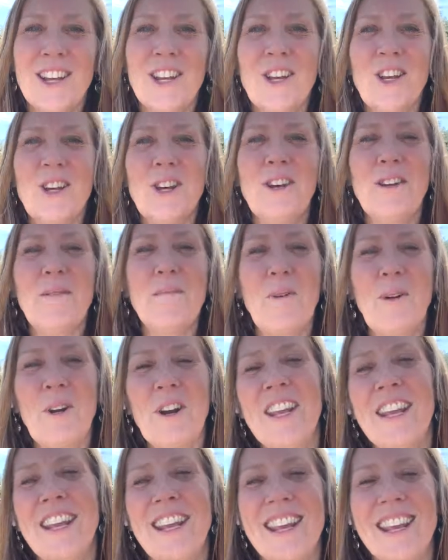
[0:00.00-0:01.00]
Good
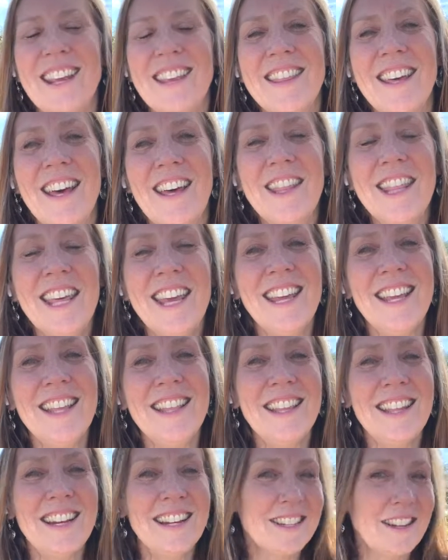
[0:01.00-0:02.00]
morning. The thing
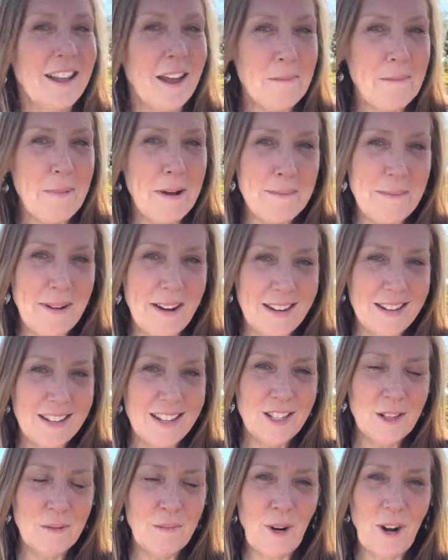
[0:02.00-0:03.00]
that is on my mind
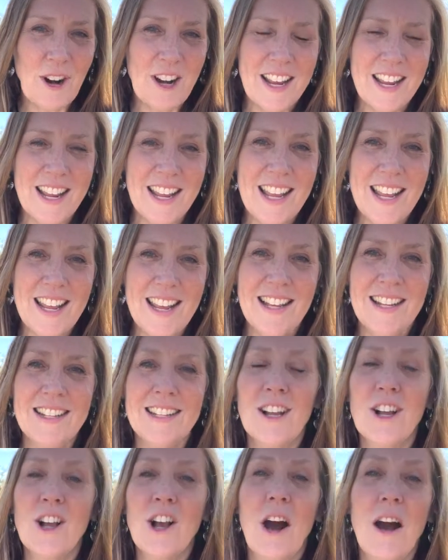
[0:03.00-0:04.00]
this morning is
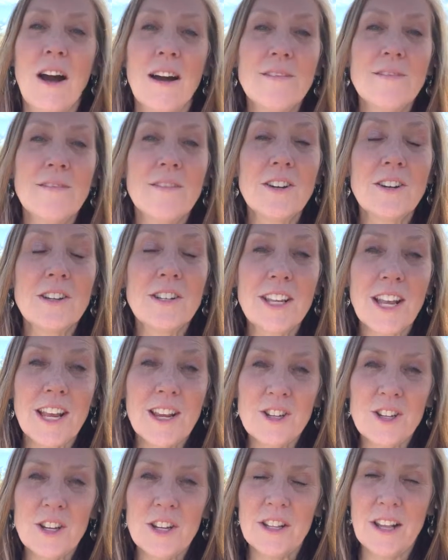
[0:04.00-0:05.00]
a
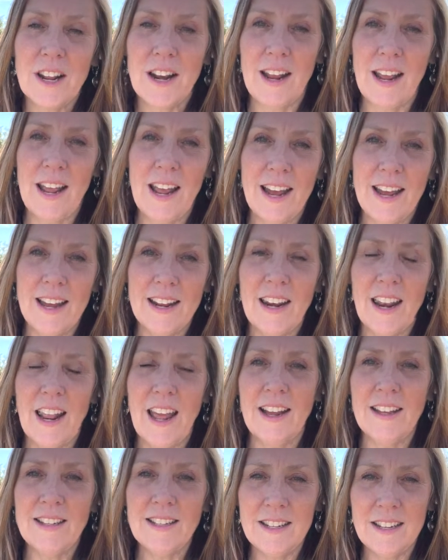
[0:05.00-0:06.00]
conversation that I had
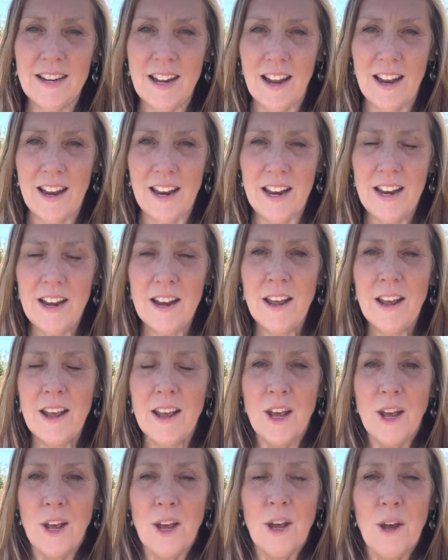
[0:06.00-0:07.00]
last night
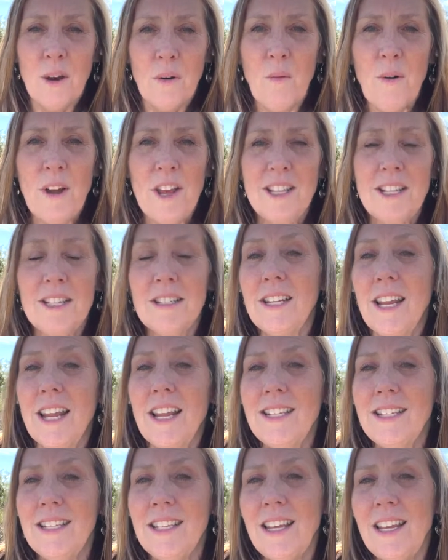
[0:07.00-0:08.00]
with
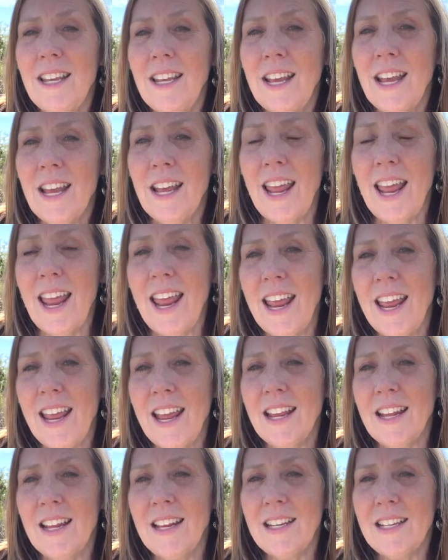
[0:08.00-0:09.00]
Stacy
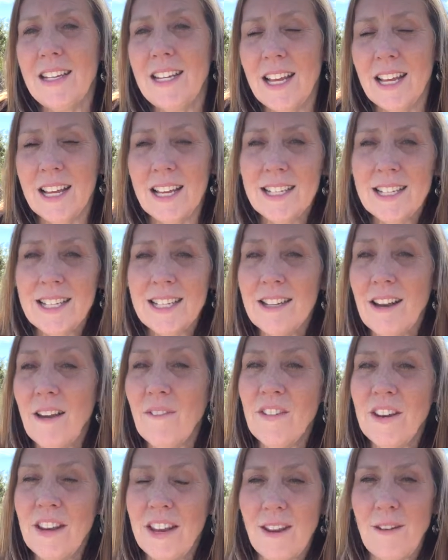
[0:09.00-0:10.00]
and
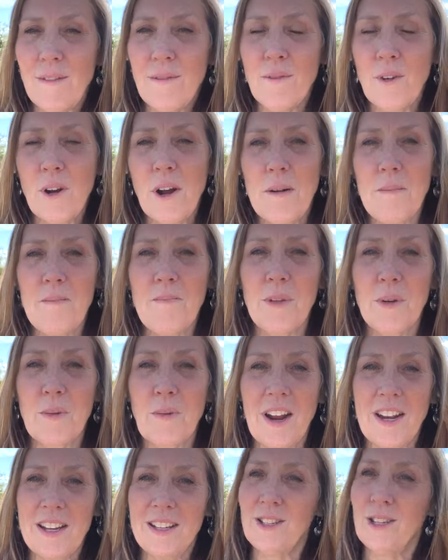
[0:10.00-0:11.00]
Stephanie from the
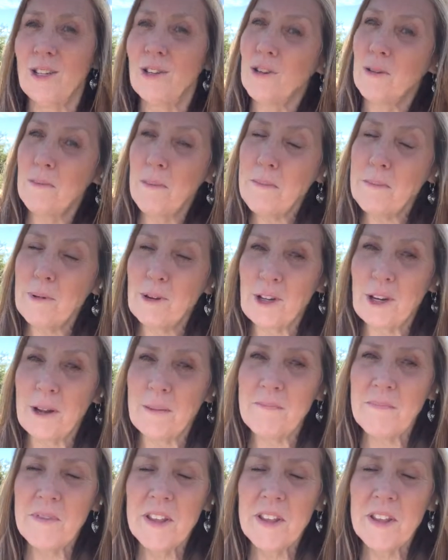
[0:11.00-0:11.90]
Rise Sister membership.